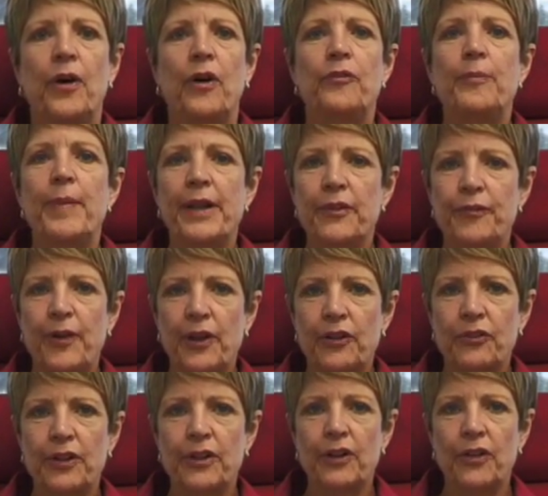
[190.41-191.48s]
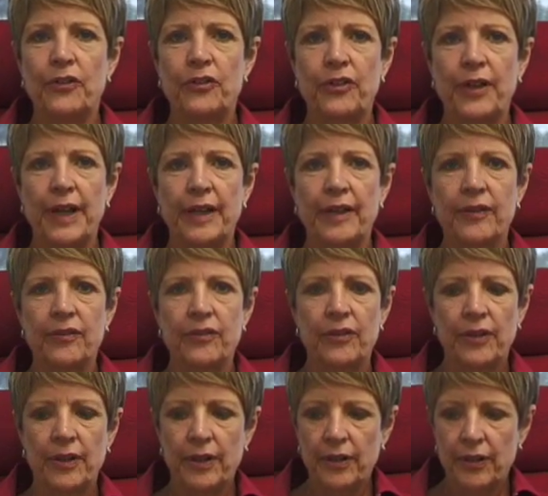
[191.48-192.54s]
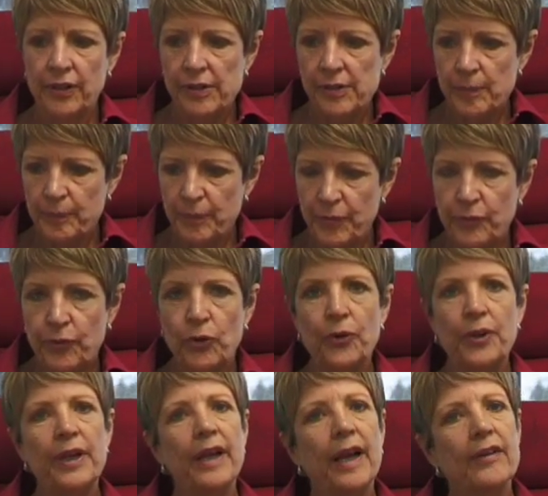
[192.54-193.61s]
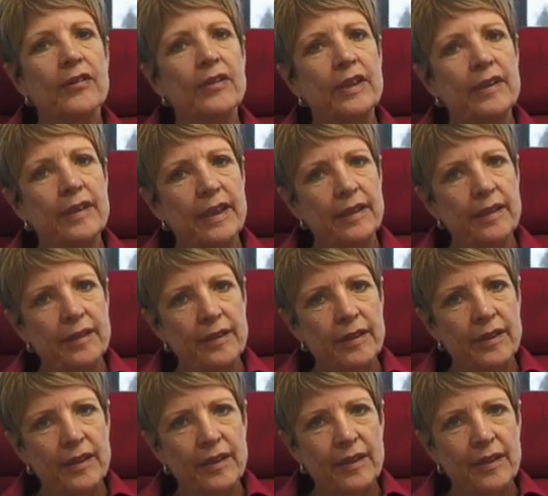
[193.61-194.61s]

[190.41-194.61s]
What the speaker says: of manufacturing those tanks before he actually then